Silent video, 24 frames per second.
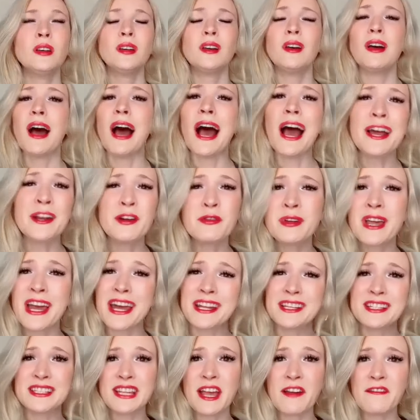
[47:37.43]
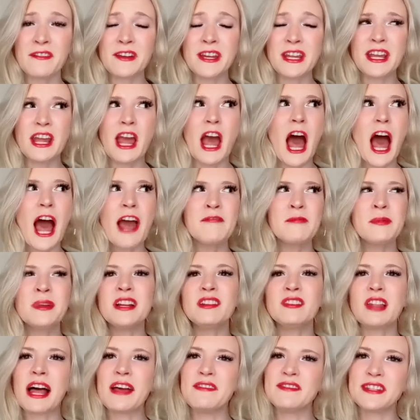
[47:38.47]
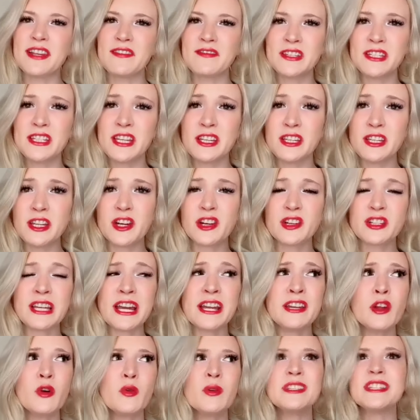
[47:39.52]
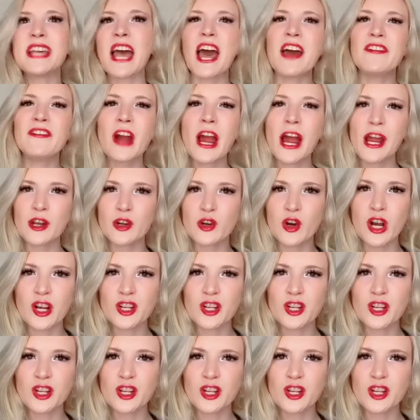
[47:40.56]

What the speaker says: I don't get it, Stephanie. I've been alive 17 years, and no one's ever had a crush on...